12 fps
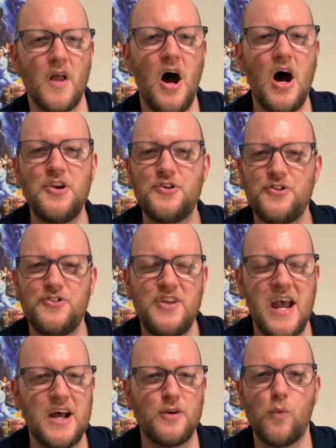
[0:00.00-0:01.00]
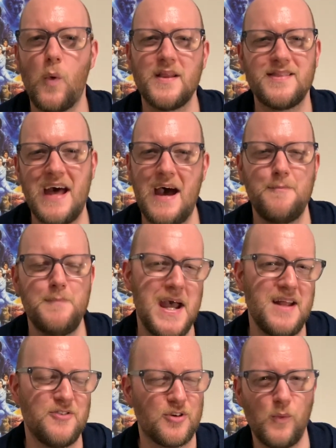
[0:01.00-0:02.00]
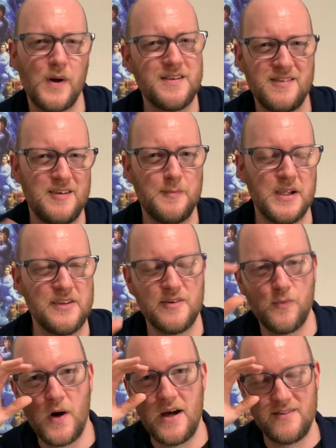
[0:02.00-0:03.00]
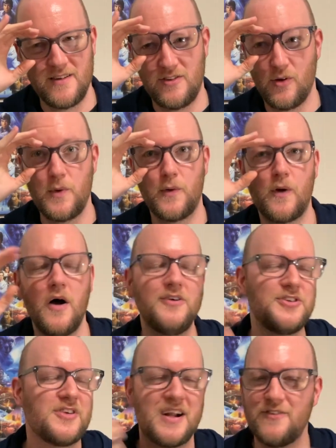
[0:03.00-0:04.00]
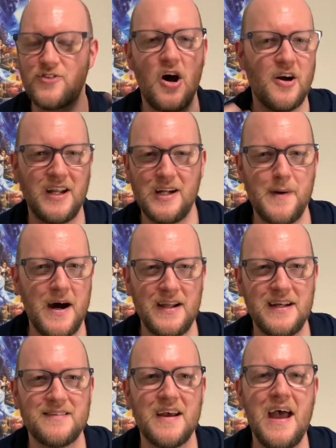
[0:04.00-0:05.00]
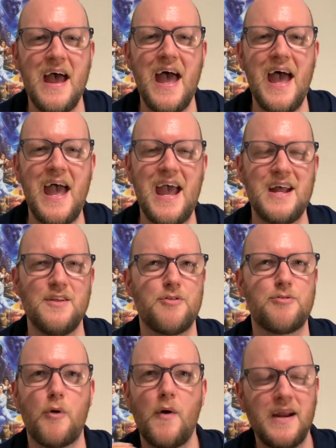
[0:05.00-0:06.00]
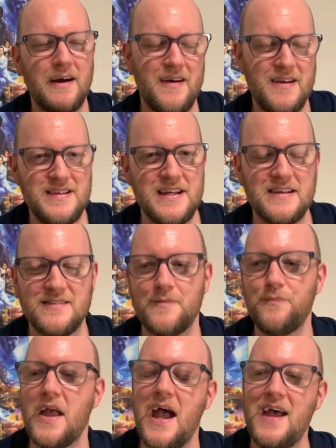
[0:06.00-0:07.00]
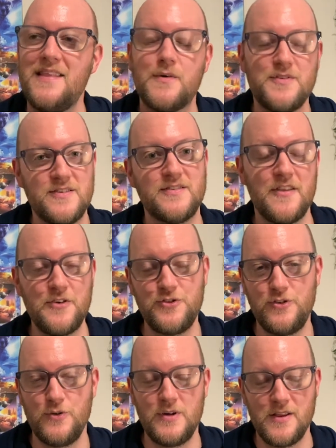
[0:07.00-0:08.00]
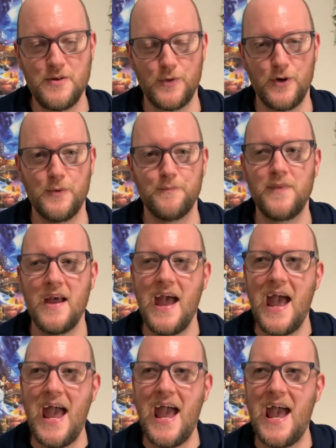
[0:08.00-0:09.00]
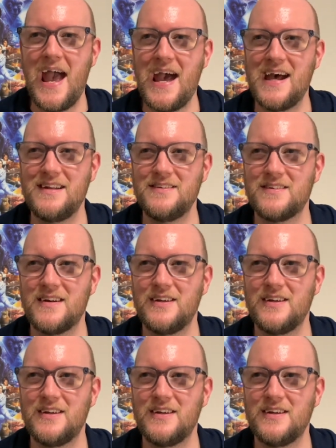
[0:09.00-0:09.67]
understand what that meant or what the symbolism was. And so we were all just kind of talking about it and throwing out ideas. And there was this other student in the room, and